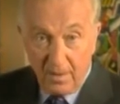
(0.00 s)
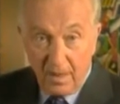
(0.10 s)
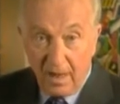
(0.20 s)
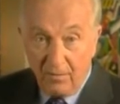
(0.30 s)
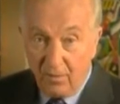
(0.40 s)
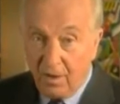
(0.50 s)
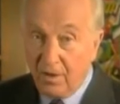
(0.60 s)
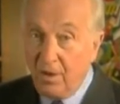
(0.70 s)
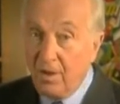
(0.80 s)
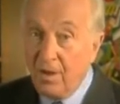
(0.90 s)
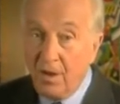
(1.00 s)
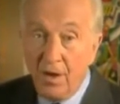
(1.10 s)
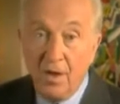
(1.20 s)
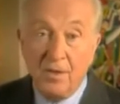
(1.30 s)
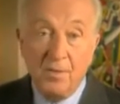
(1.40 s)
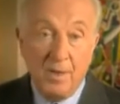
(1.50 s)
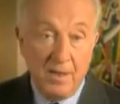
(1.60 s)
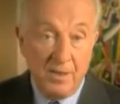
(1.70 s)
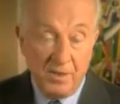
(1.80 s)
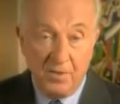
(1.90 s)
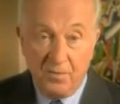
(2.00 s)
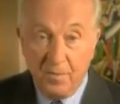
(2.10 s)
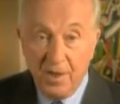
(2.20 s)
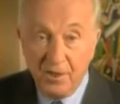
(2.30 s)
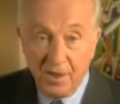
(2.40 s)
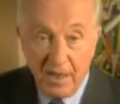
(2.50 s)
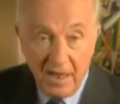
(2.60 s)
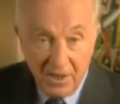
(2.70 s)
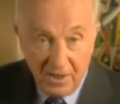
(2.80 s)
I've worked long and hard to make this information easy